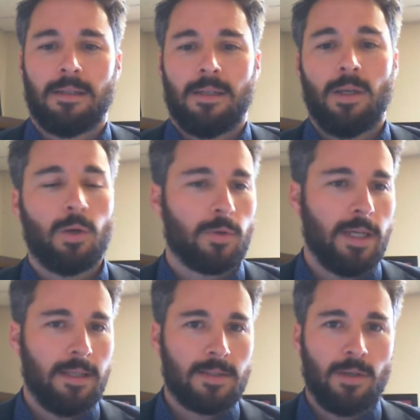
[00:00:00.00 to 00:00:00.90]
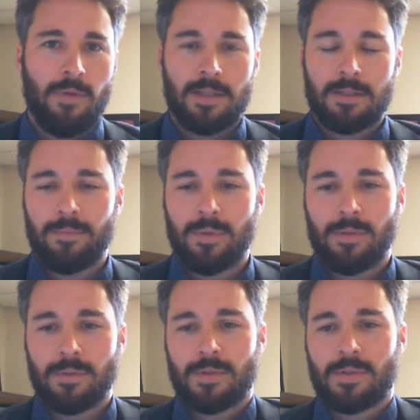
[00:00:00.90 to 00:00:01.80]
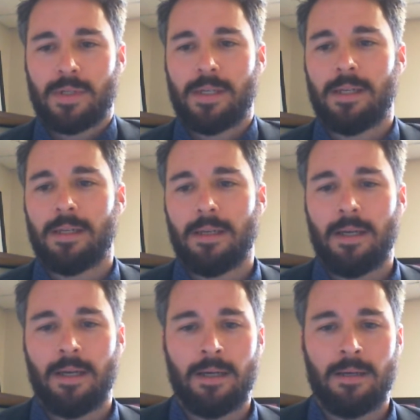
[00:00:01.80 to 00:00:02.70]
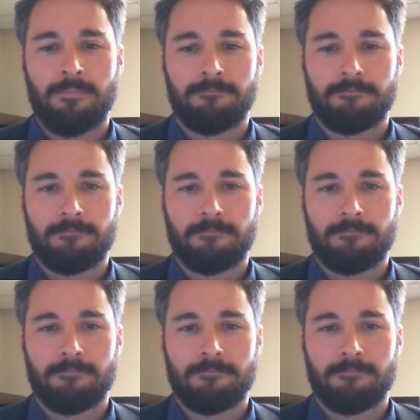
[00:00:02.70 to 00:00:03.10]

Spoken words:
No greens, no vegetables, and